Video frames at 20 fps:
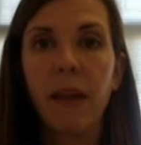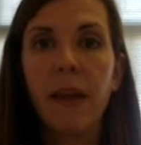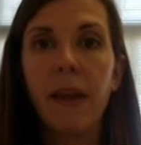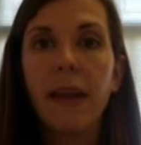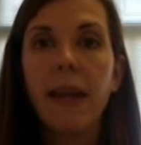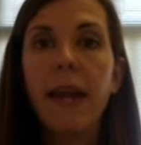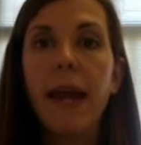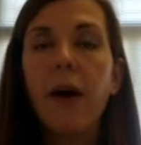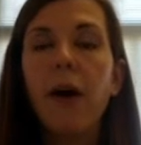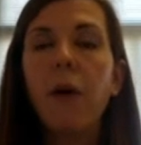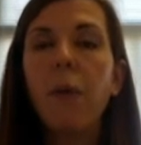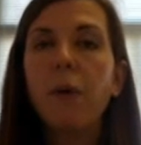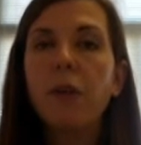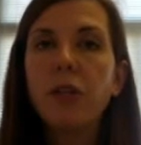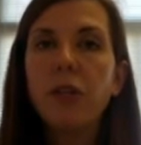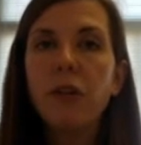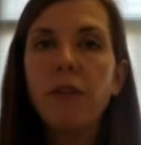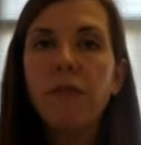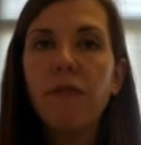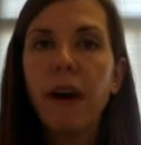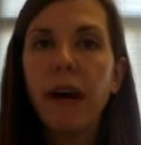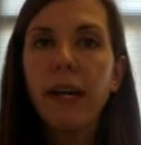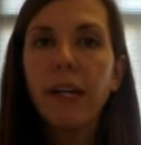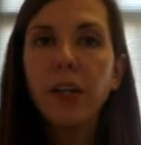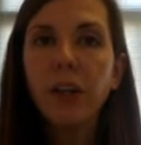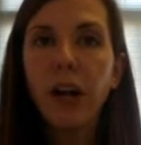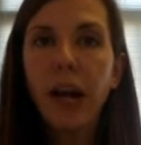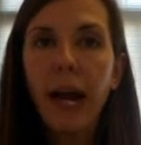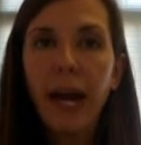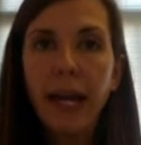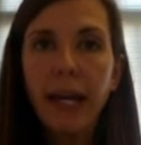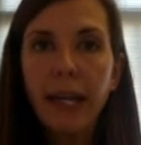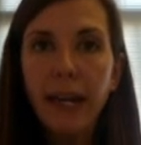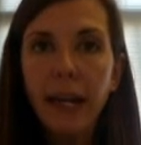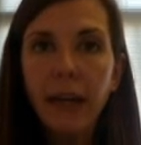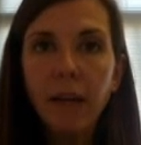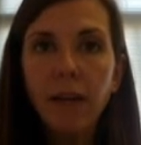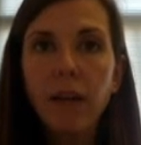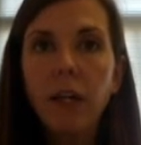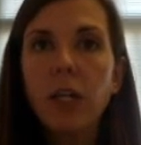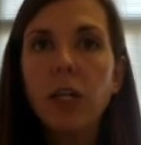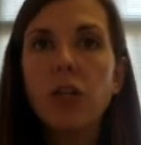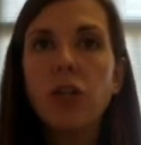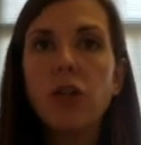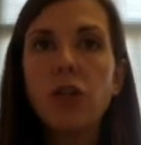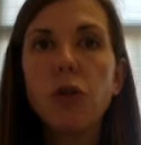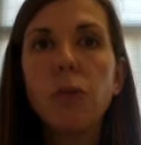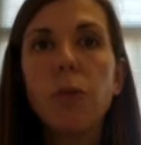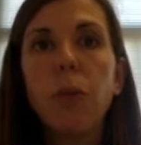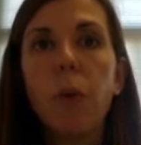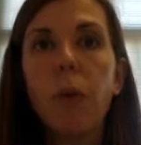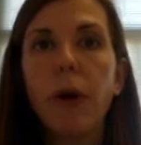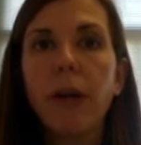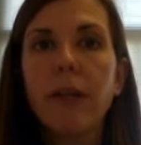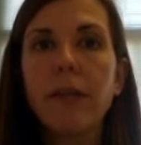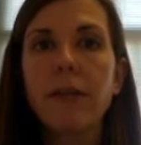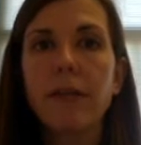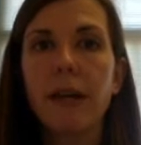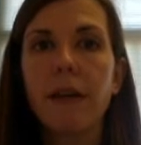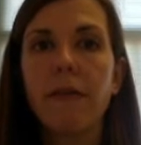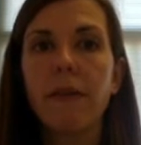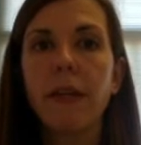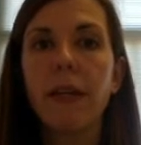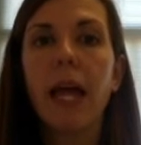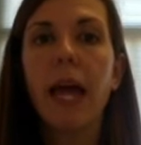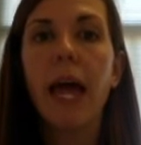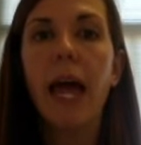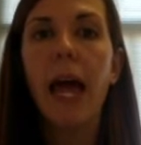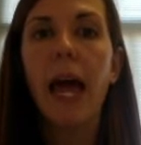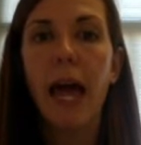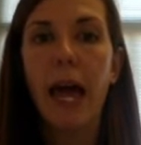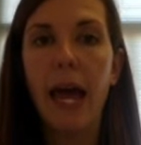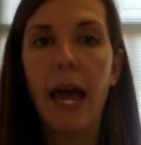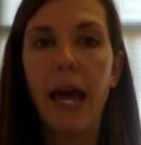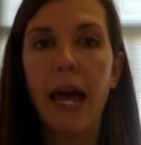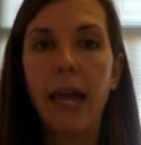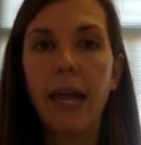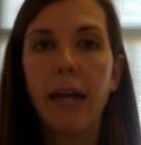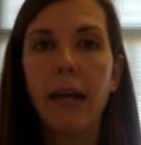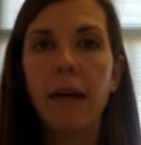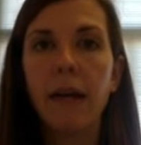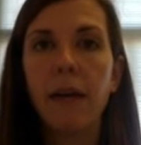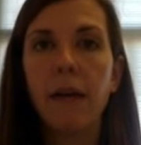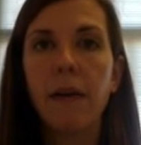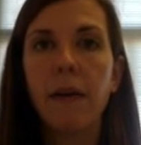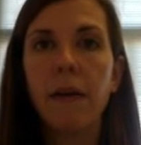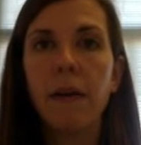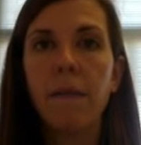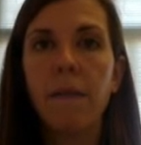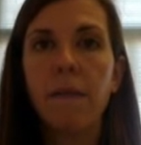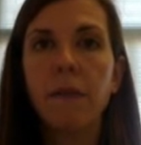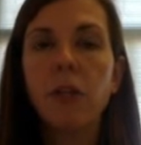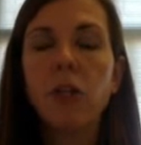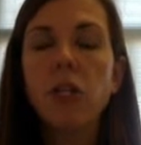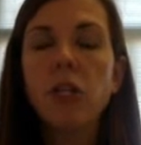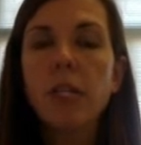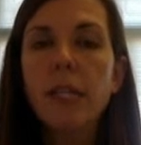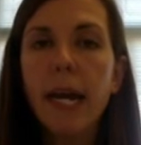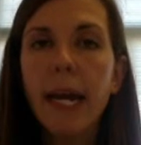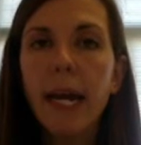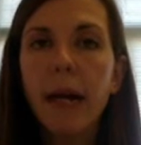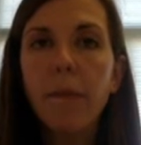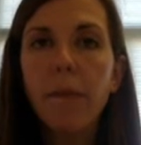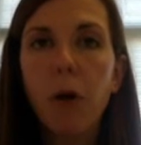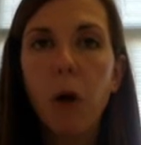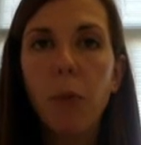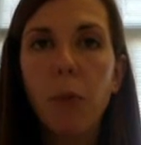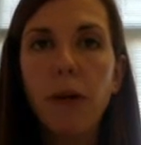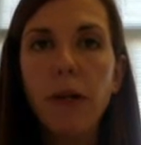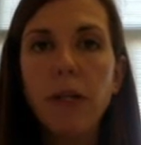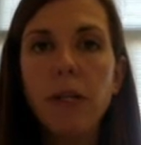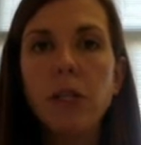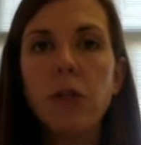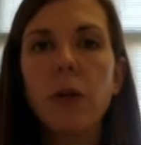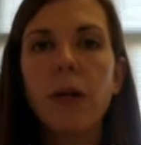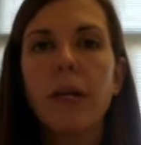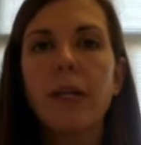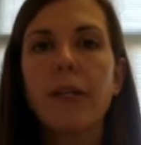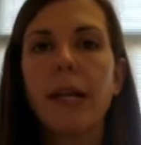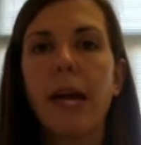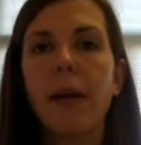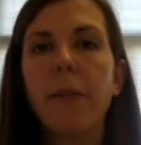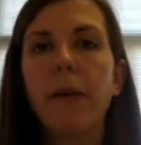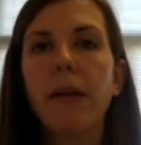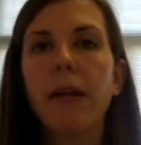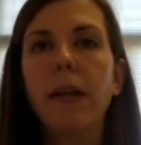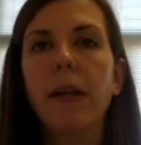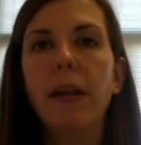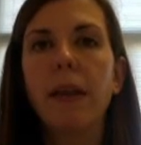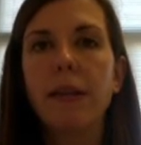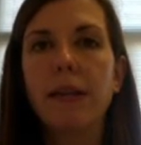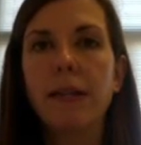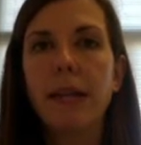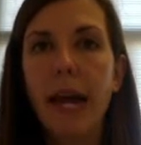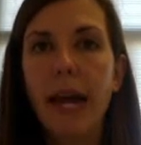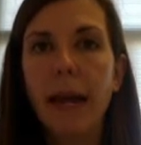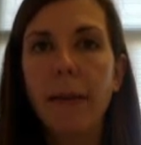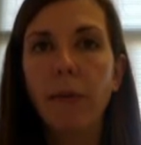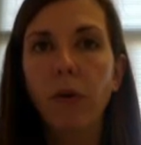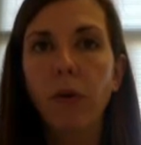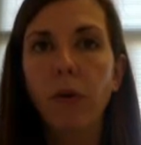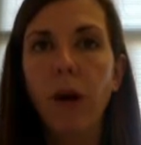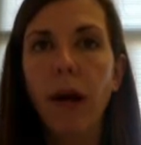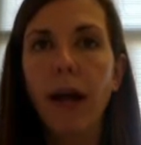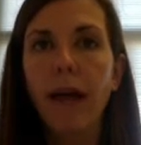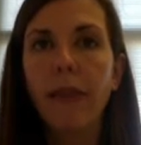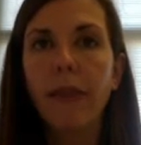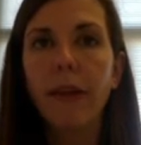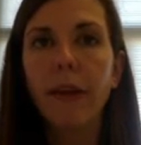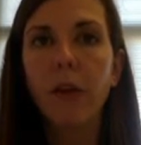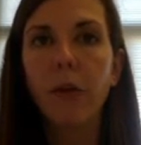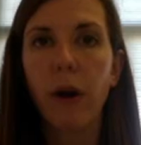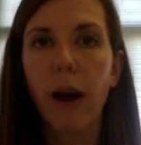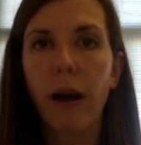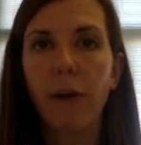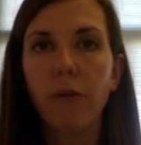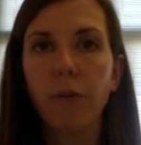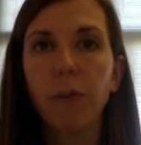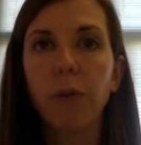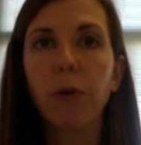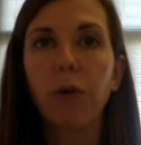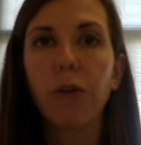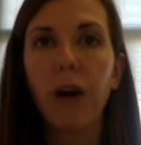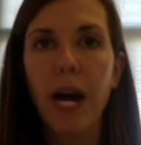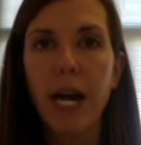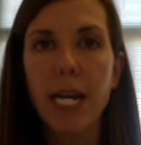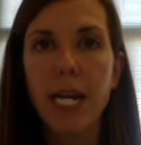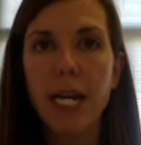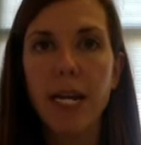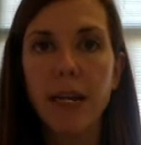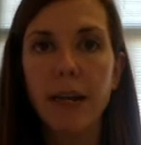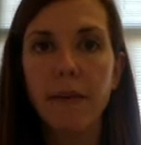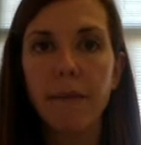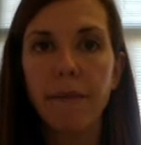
Now I want you to find your handout 2.7a. Just take a moment to examine the table and the graph provided.